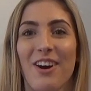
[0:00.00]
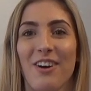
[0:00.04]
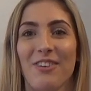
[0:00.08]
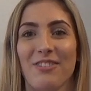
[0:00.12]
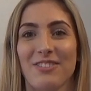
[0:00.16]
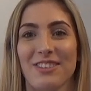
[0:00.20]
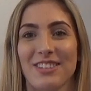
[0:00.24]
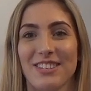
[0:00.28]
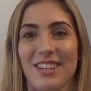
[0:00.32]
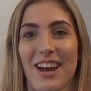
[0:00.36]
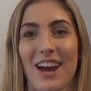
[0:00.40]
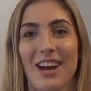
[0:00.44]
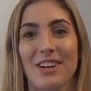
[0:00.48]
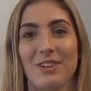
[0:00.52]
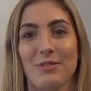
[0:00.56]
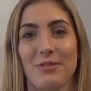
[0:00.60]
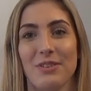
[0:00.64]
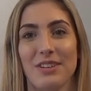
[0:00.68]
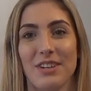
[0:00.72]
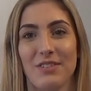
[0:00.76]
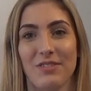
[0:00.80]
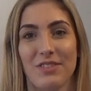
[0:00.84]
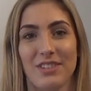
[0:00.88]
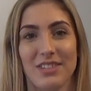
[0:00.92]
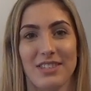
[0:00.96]
of the title
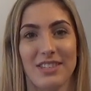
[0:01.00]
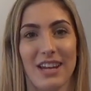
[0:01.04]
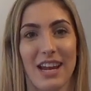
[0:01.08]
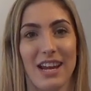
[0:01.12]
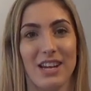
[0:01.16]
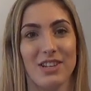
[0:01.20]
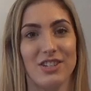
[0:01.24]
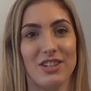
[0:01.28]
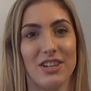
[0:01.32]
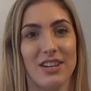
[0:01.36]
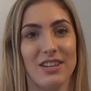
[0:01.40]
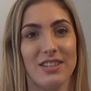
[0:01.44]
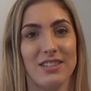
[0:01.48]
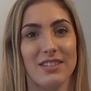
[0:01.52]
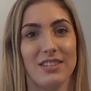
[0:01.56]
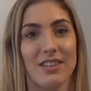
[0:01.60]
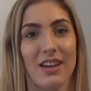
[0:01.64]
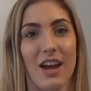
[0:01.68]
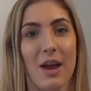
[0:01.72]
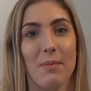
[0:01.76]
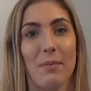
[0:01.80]
at different stages.